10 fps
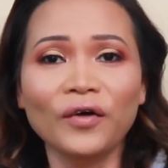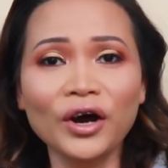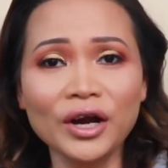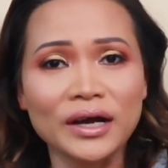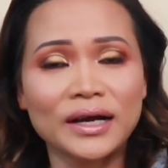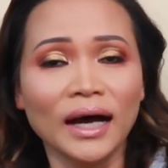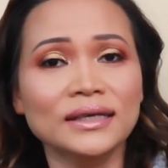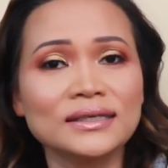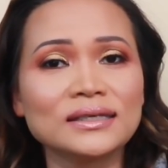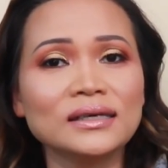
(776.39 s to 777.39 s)
For the
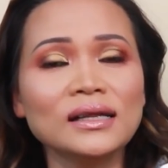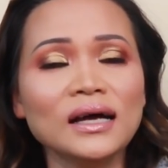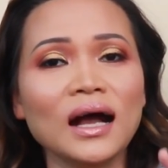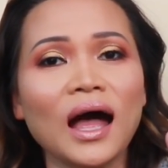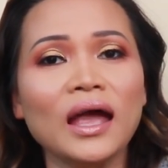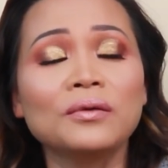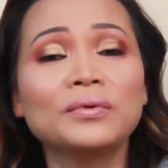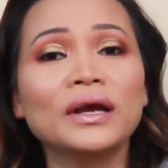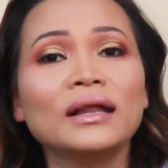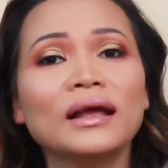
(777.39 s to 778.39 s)
concealer, I
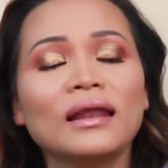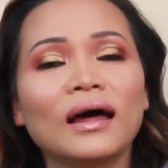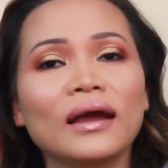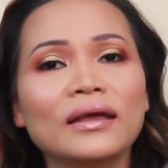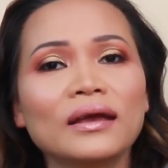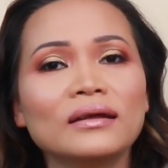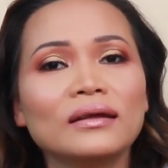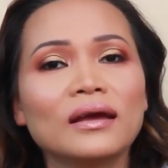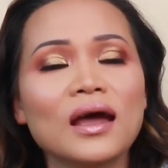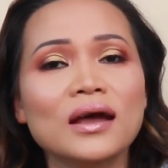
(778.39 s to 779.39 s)
really like
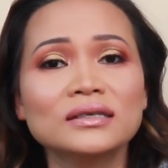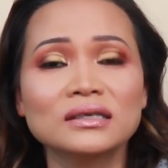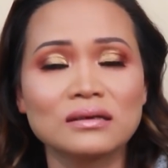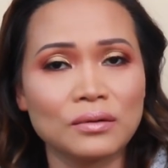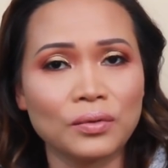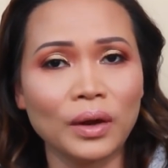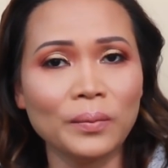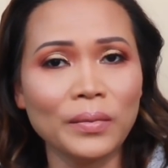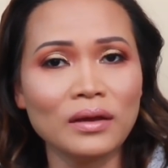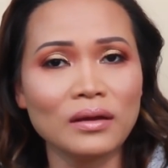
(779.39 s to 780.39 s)
it. It's
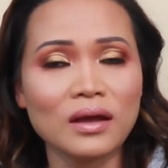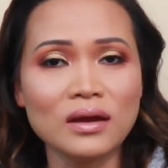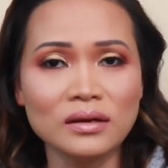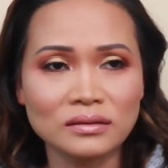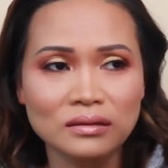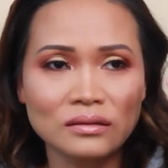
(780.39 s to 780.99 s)
creamy, it